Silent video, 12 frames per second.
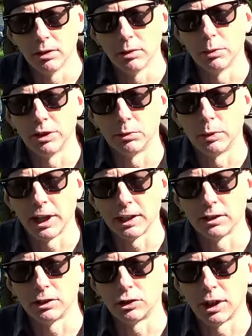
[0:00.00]
with the
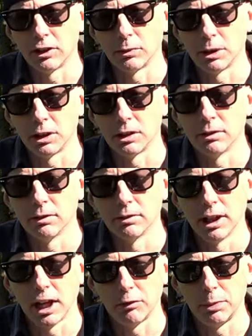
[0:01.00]
regular transmitter,
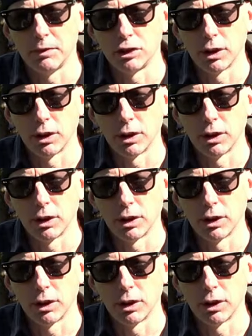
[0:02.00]
FPV